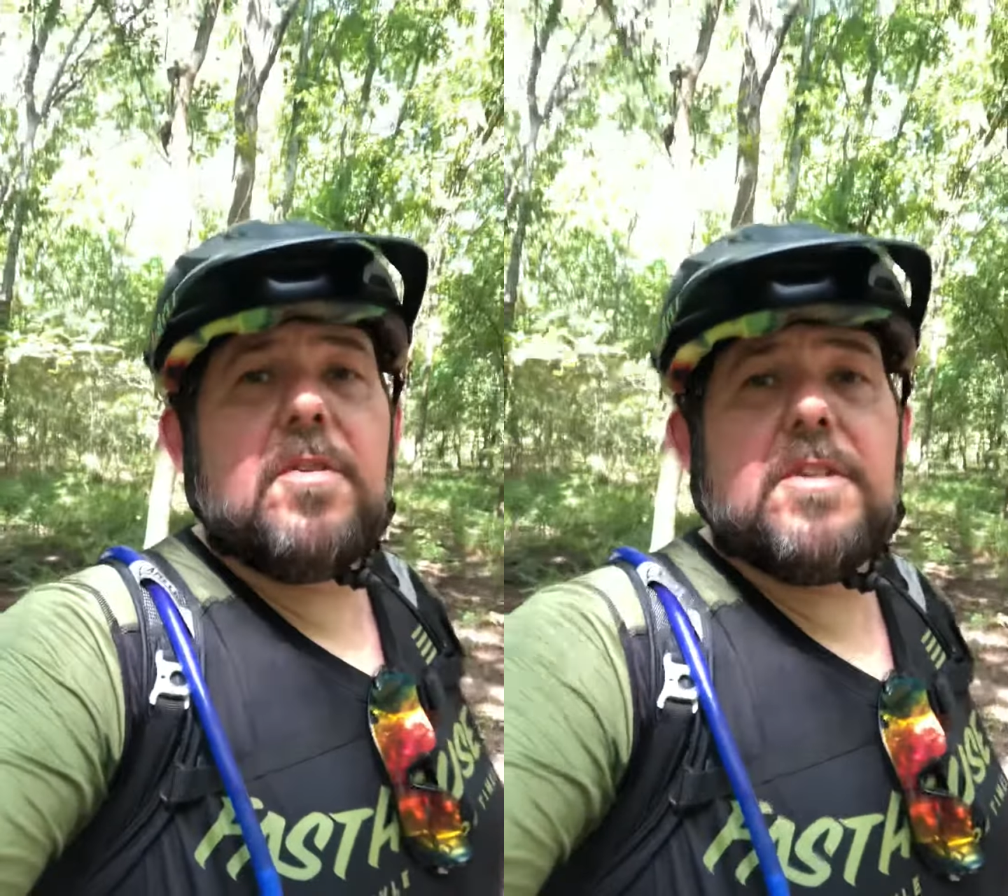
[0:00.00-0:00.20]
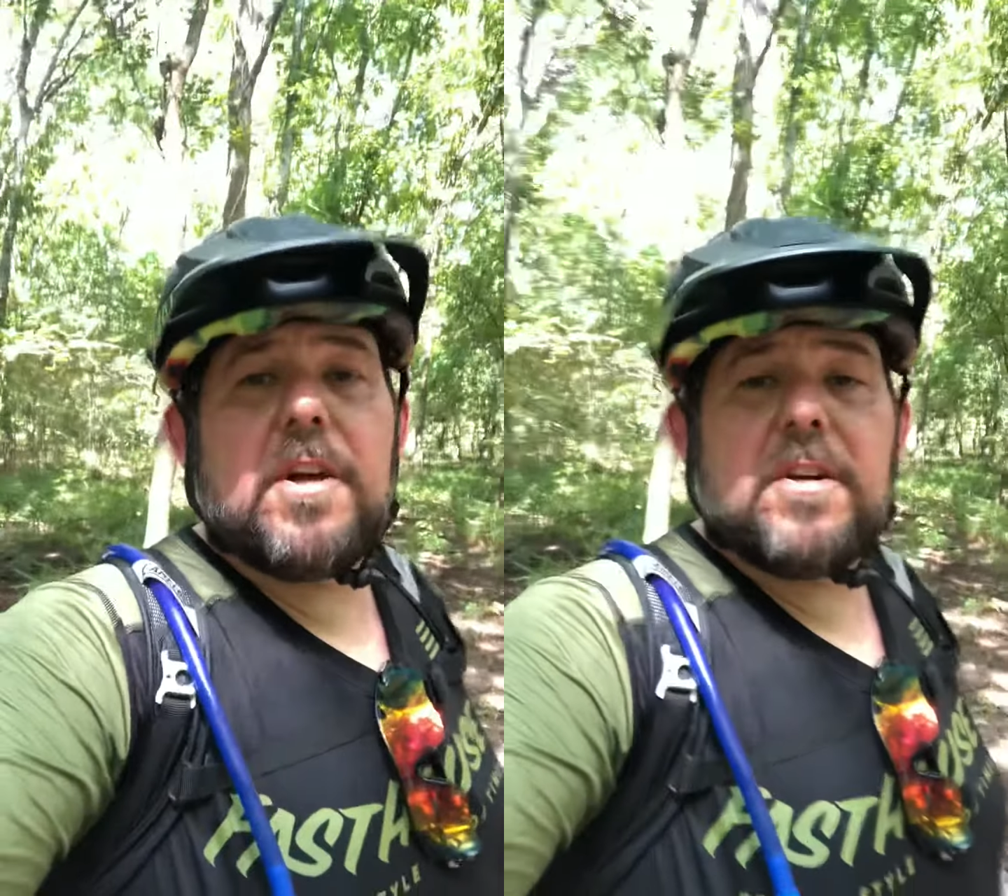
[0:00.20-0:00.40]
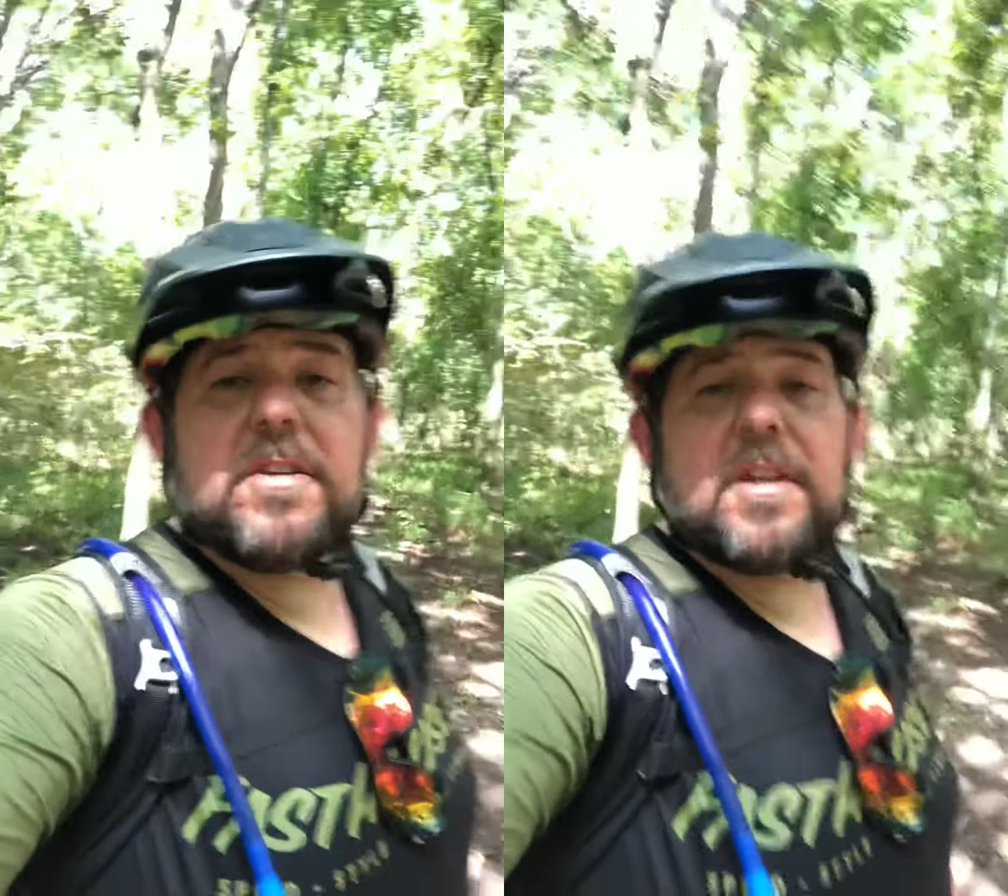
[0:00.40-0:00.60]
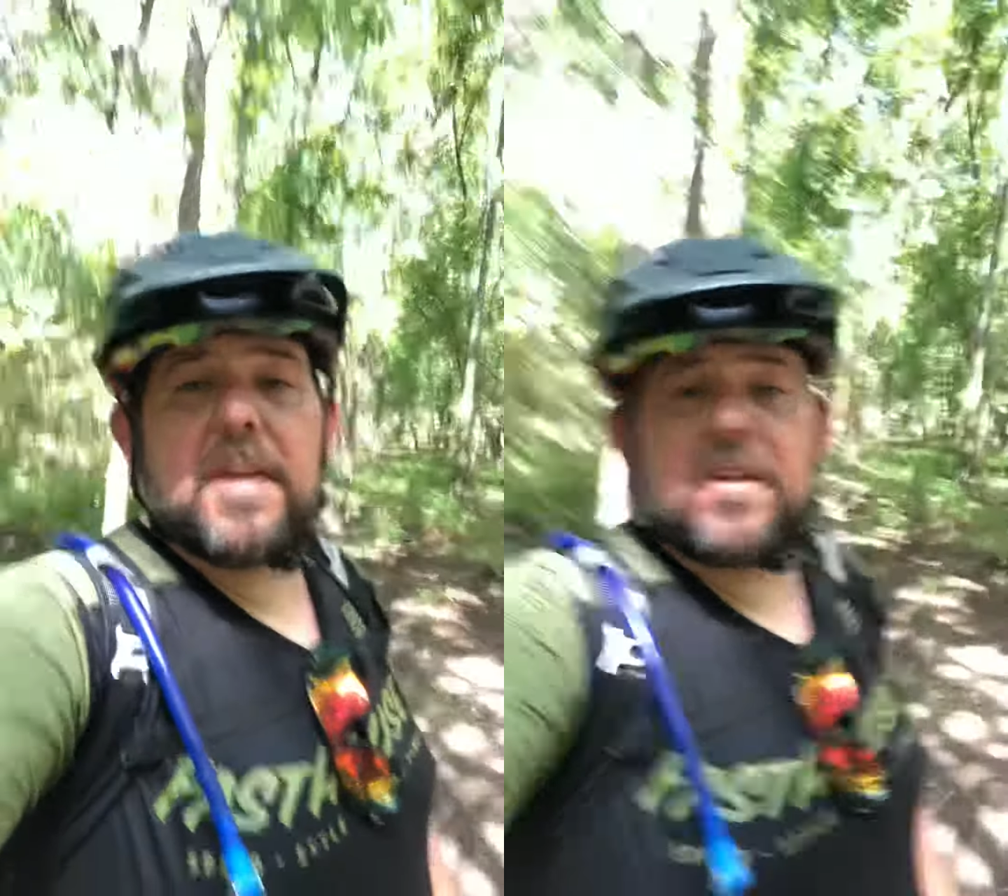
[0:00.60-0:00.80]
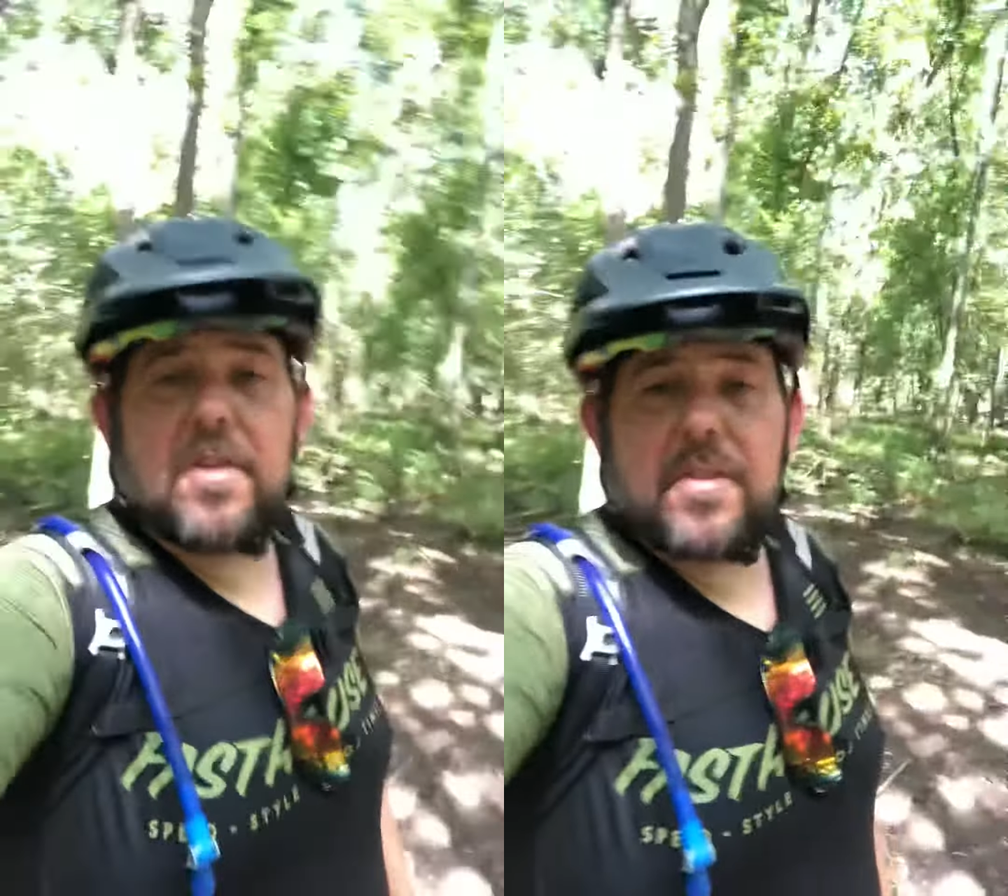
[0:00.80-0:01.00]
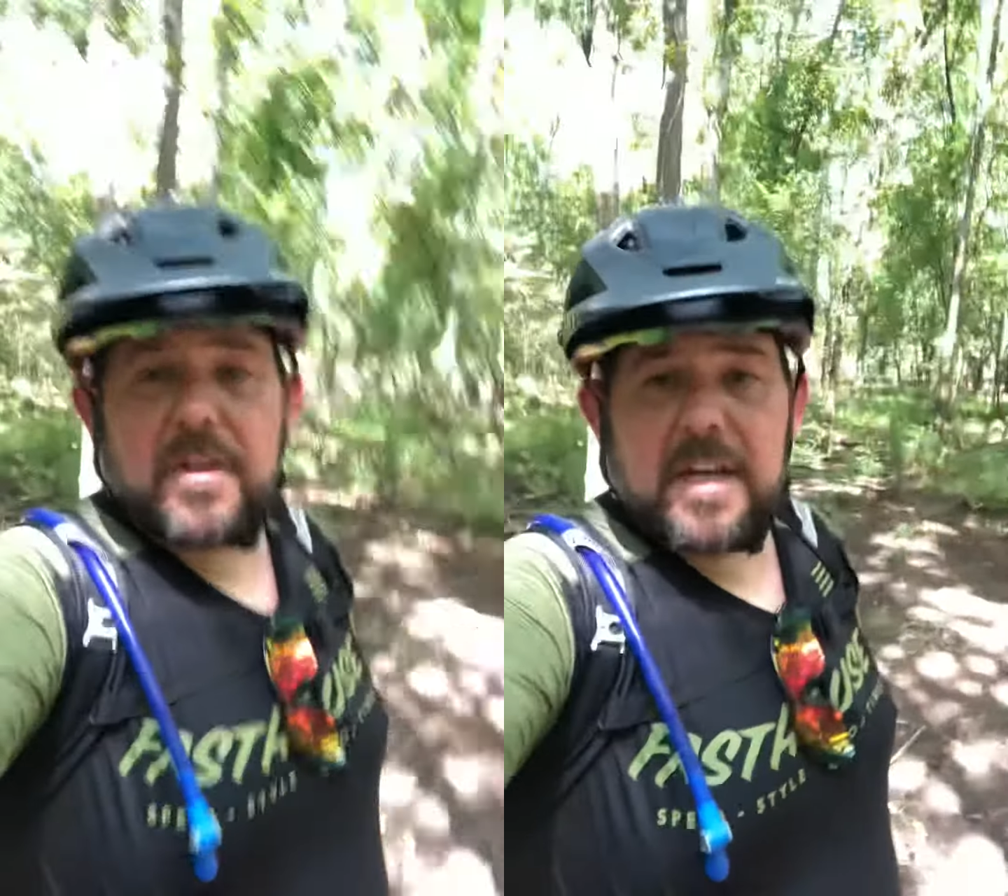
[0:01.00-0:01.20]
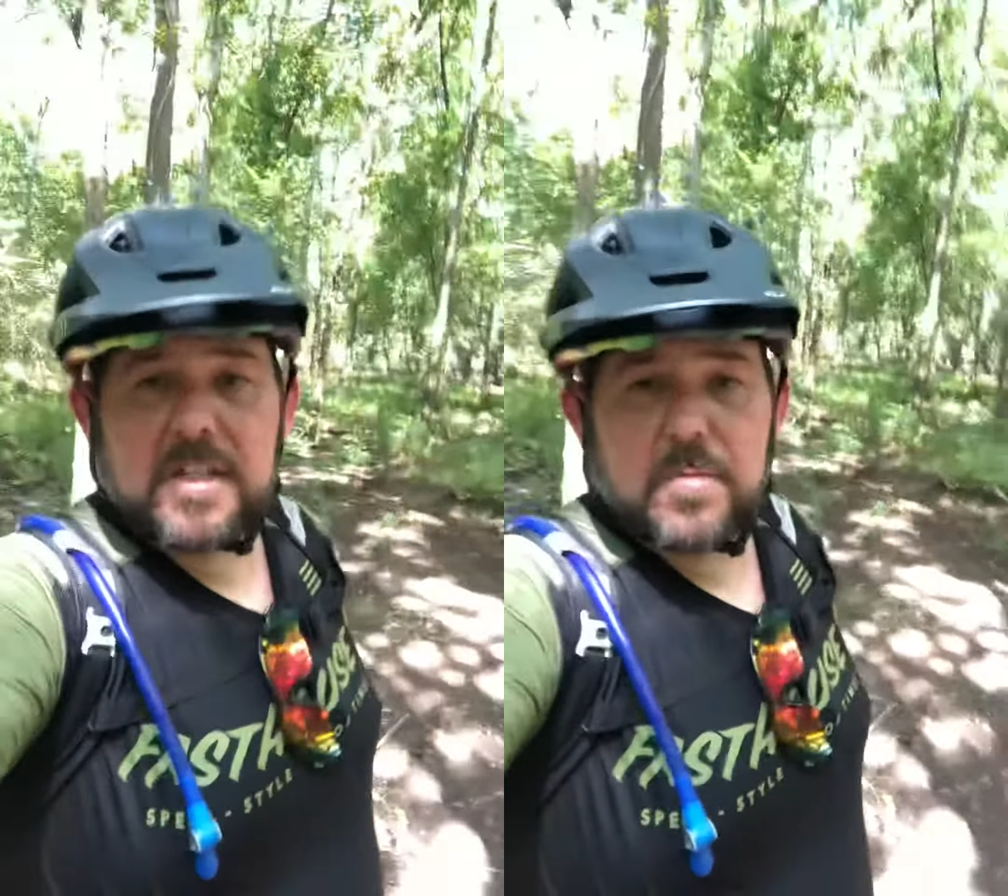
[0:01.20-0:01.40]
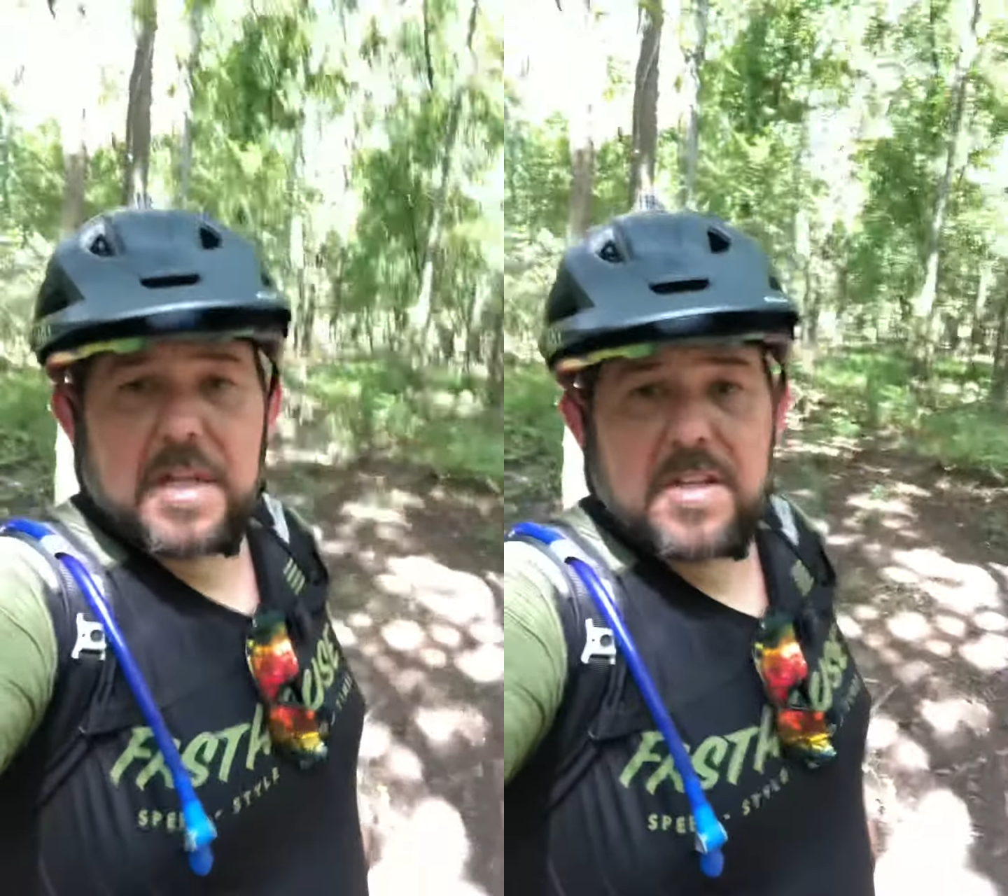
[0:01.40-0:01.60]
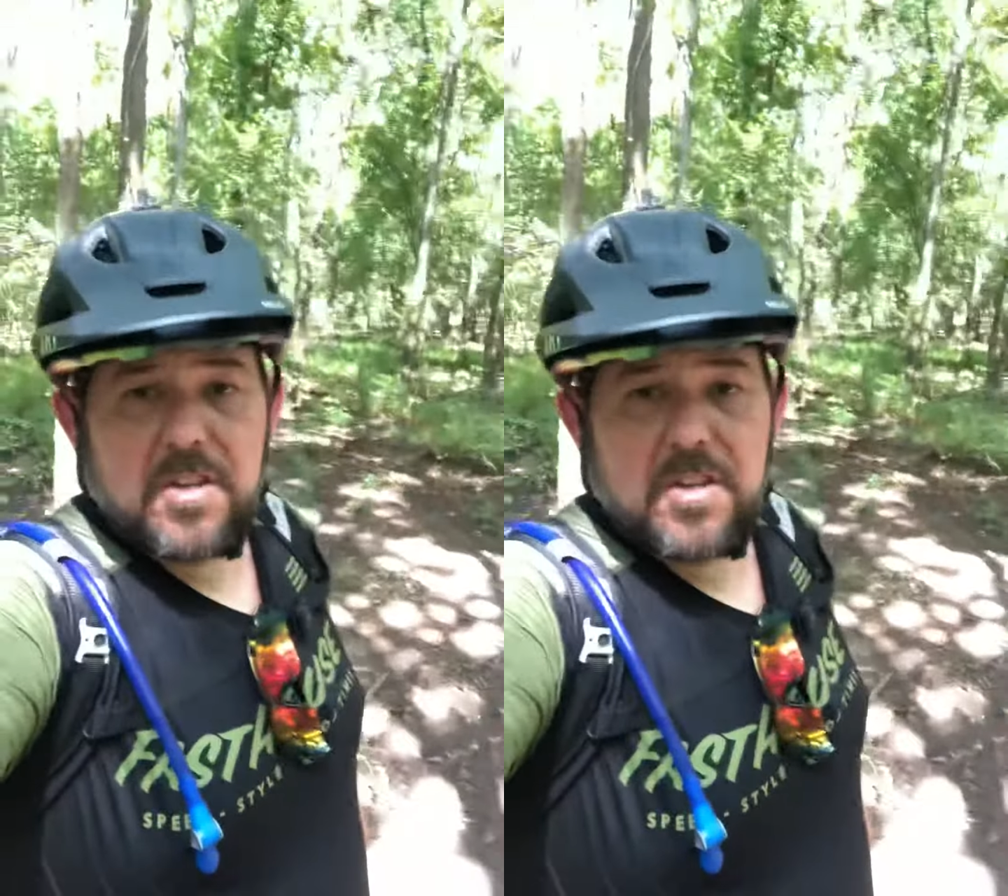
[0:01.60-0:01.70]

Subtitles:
is understand there are things we